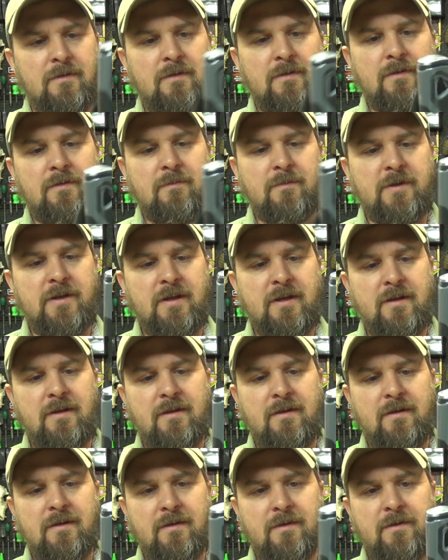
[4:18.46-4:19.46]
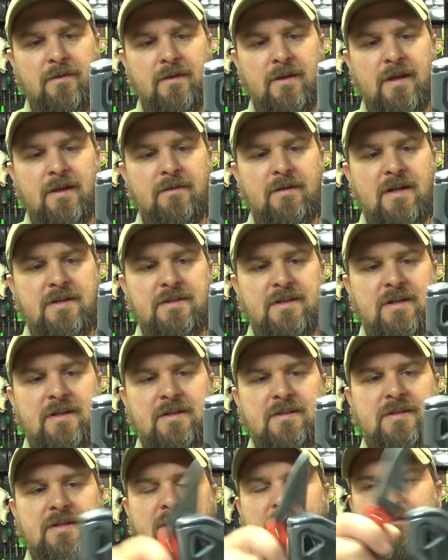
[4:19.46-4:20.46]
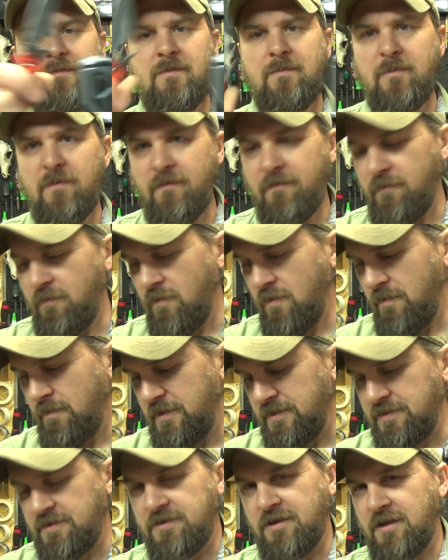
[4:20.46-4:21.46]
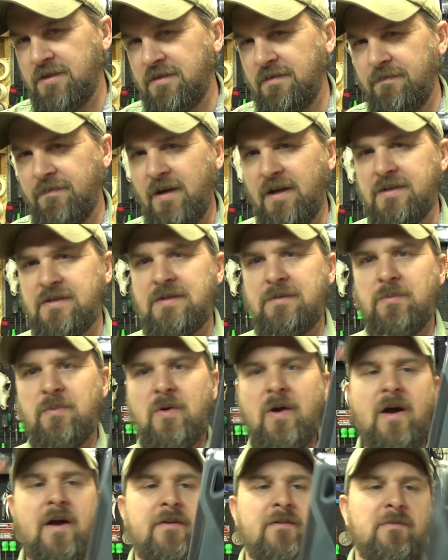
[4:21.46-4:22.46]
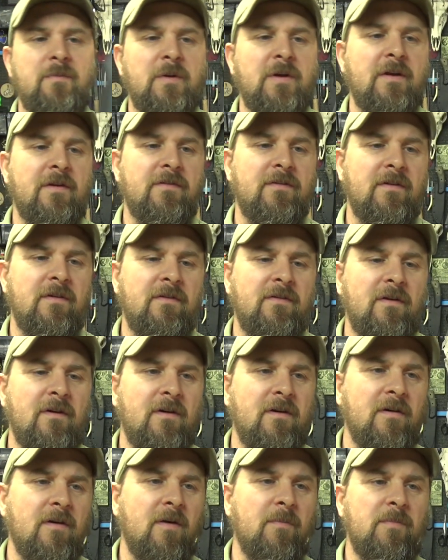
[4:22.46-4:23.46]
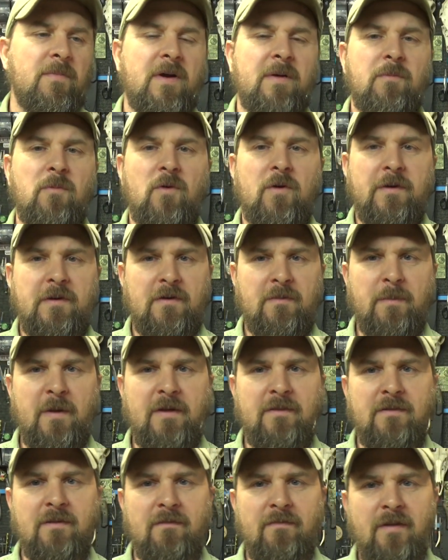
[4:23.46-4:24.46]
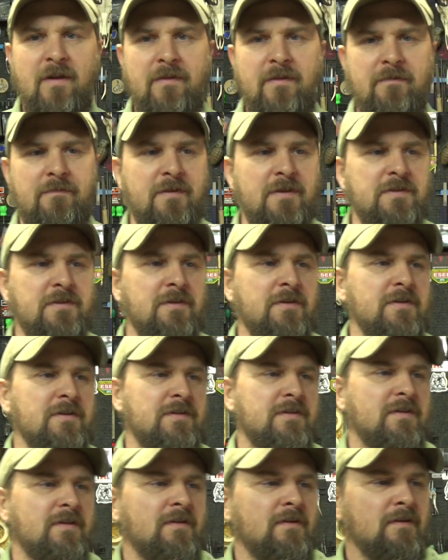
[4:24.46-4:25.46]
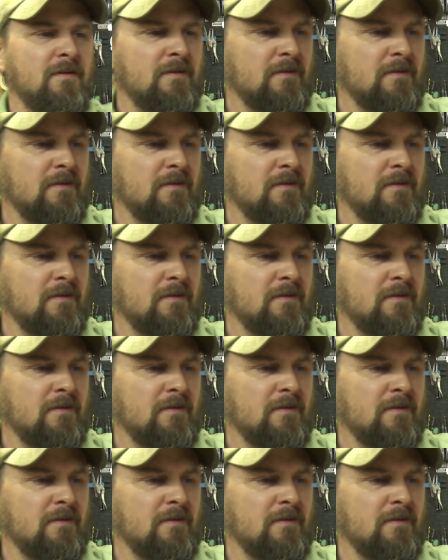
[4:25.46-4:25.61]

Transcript: It'll be interesting to see if the performance justifies the price, because these are a bit more expensive than the Fiskars.